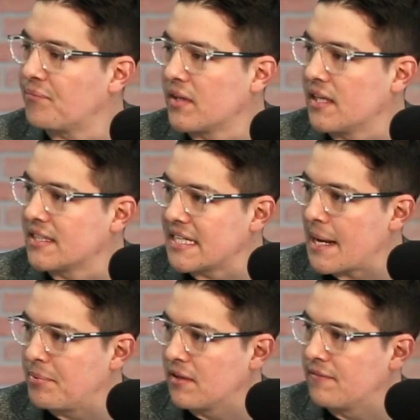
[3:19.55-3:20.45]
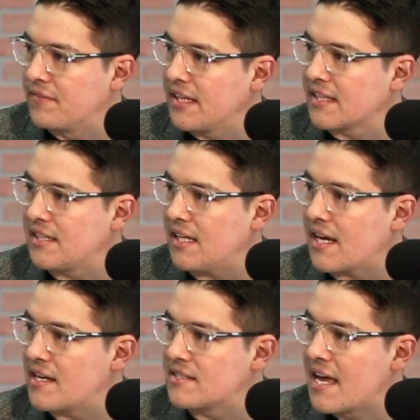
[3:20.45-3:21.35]
example of Nick
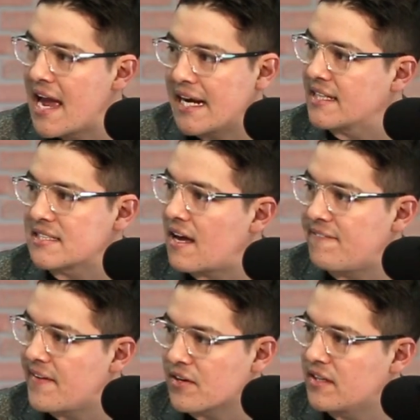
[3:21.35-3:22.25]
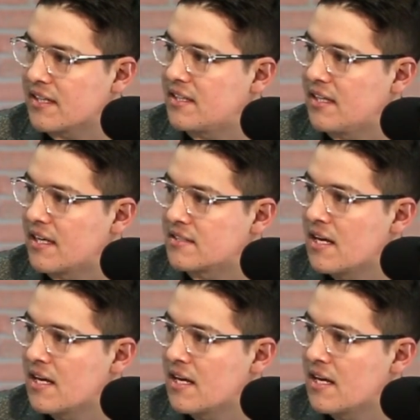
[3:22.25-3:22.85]
Diaz, and it's not fair to Nick Diaz.